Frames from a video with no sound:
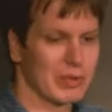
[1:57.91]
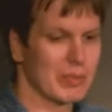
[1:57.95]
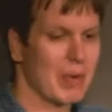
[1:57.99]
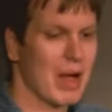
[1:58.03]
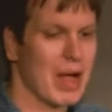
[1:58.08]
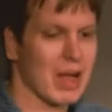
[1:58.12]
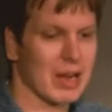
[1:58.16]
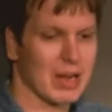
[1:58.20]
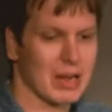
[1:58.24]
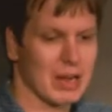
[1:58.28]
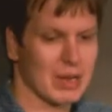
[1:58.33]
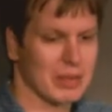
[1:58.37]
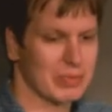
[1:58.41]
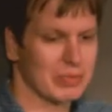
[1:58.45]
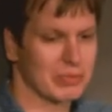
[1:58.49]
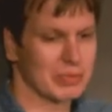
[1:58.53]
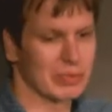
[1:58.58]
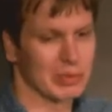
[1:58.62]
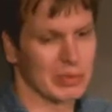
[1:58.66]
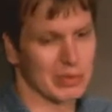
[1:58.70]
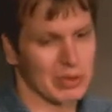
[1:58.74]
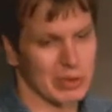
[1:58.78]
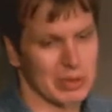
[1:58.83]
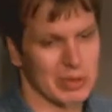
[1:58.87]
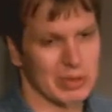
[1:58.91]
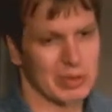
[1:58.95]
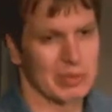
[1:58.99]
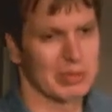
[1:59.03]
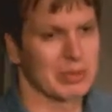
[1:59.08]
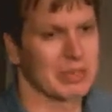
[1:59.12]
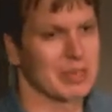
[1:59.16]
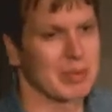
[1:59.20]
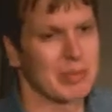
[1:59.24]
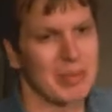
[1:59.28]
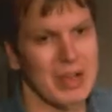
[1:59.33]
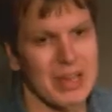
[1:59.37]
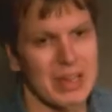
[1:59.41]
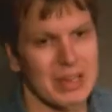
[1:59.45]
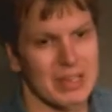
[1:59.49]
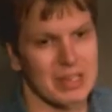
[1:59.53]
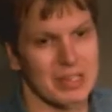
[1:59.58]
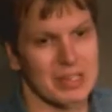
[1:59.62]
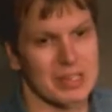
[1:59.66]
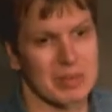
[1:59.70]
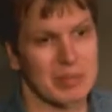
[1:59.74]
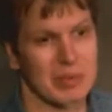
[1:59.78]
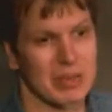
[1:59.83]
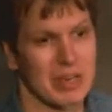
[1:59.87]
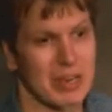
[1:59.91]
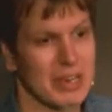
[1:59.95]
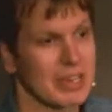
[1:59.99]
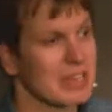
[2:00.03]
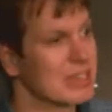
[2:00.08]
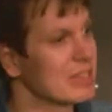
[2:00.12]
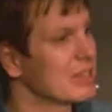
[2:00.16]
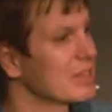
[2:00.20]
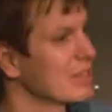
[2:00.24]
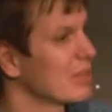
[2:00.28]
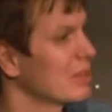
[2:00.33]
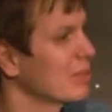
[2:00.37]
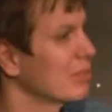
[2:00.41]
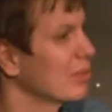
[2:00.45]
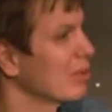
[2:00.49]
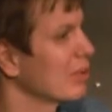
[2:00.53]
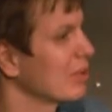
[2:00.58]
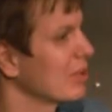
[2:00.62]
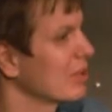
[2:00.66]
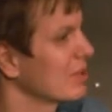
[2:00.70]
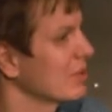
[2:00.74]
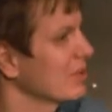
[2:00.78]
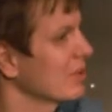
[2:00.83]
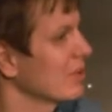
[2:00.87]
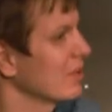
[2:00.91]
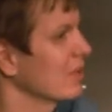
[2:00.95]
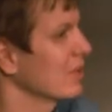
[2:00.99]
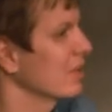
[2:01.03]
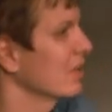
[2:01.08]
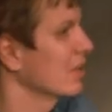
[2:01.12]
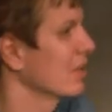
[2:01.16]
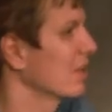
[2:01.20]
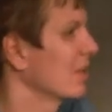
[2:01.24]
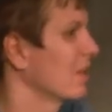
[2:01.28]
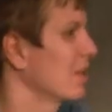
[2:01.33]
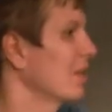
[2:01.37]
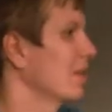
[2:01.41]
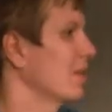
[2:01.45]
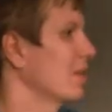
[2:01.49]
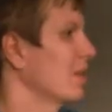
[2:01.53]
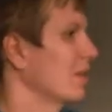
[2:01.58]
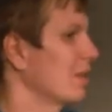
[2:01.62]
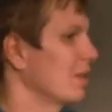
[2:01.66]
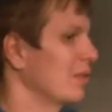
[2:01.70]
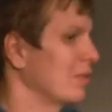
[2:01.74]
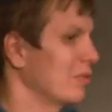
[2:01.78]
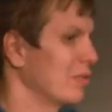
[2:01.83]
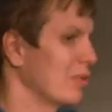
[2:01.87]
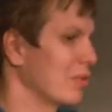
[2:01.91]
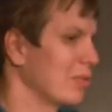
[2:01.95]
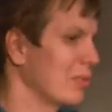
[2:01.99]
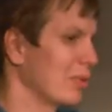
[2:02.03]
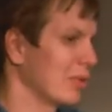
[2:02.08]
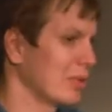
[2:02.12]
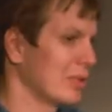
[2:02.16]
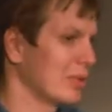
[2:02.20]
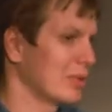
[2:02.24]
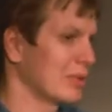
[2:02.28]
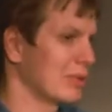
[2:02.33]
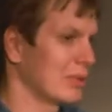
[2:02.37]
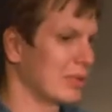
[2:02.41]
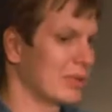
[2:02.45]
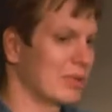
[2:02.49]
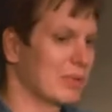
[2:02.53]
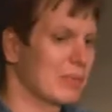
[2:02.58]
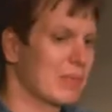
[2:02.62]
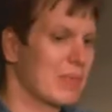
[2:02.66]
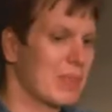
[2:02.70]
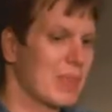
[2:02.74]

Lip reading: backup, for some maintenance operations, and more recently for monitoring.